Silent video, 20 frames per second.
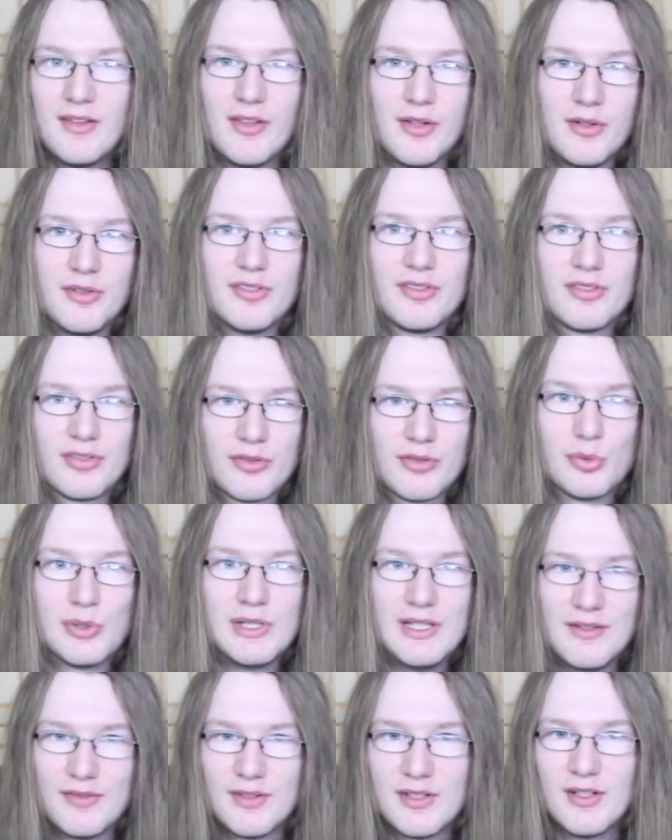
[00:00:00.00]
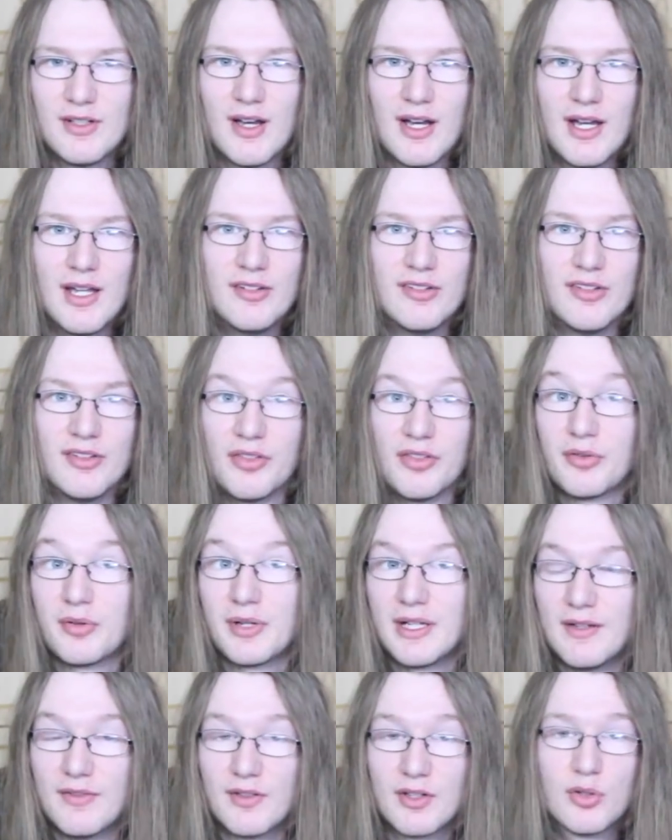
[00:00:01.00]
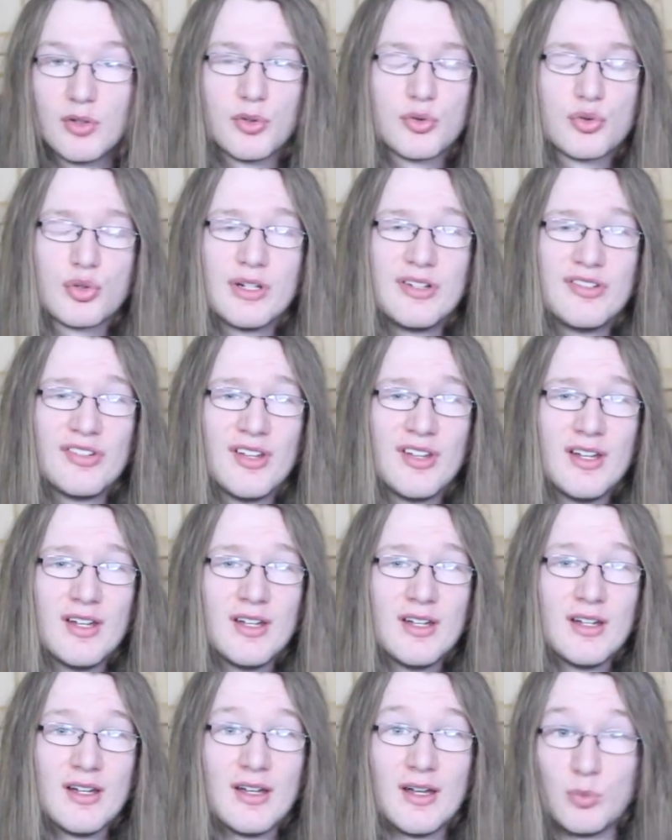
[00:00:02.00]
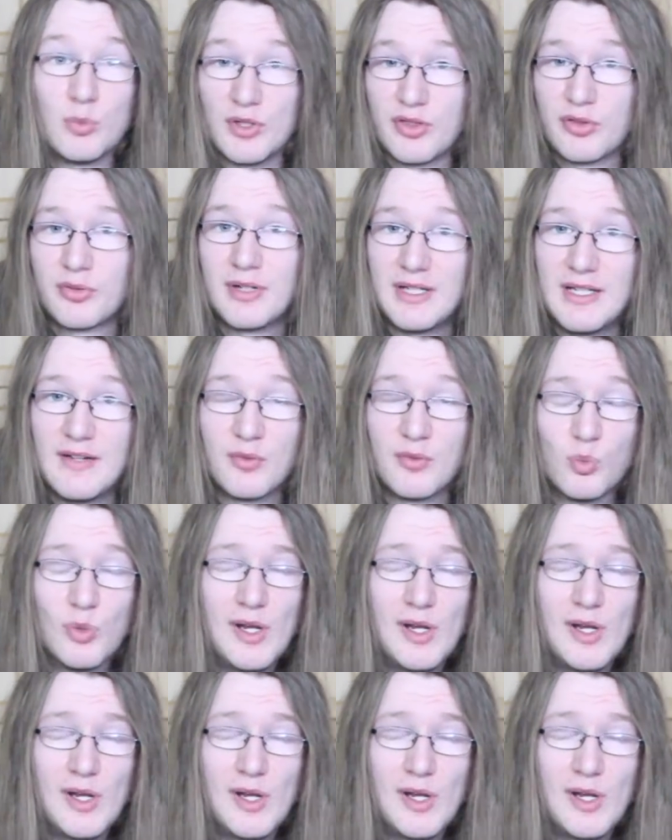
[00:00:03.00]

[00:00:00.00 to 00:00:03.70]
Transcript: those 3 different guys in 3 different countries with 3 different